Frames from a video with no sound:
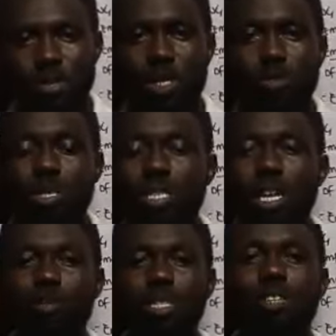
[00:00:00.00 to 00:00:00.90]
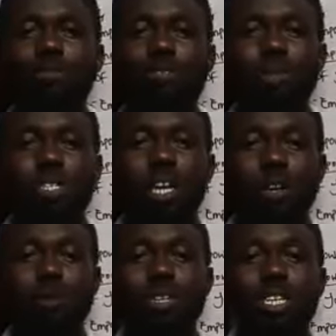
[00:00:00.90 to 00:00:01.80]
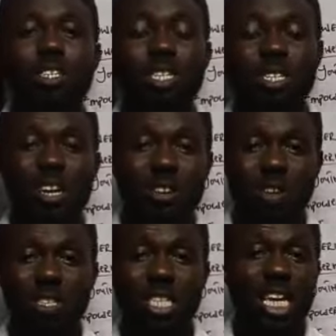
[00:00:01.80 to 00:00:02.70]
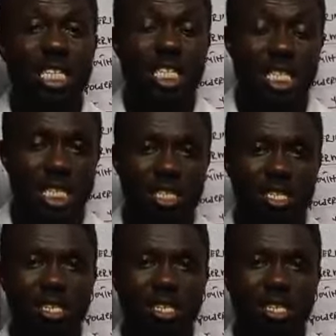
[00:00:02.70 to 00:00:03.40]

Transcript: especially with the information and communication technology, ICT.